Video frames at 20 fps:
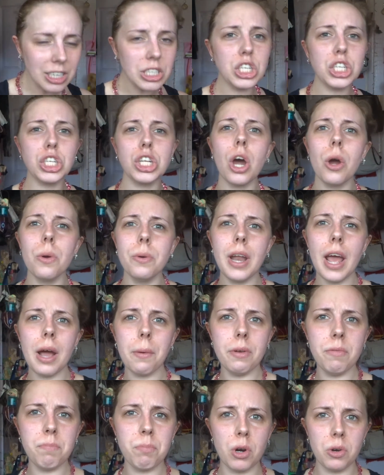So now
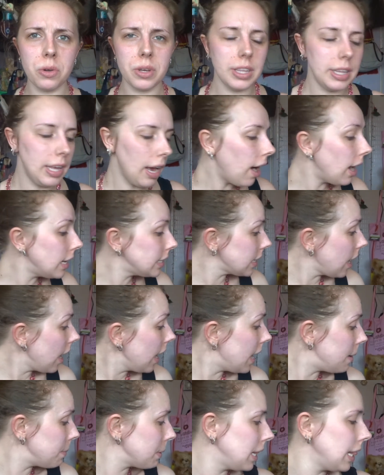we've broken the ice,
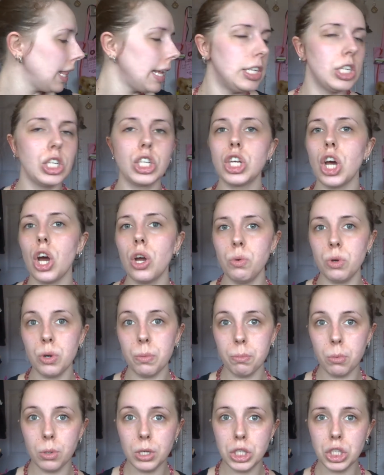I am cleansed, toned and
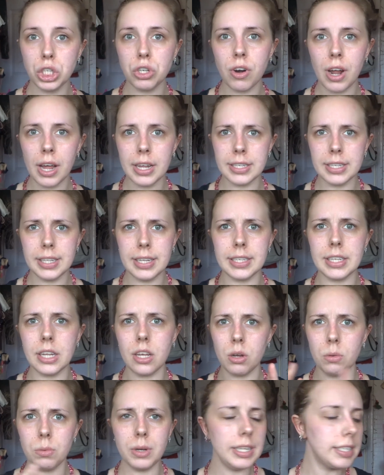moisturised,
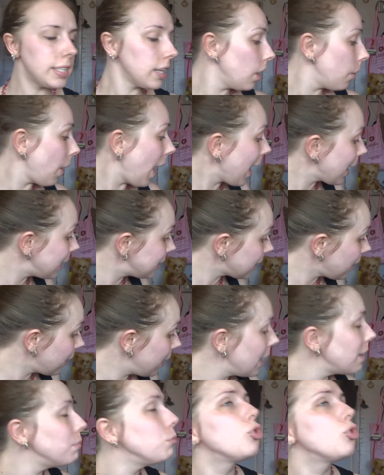Lizzo, and I am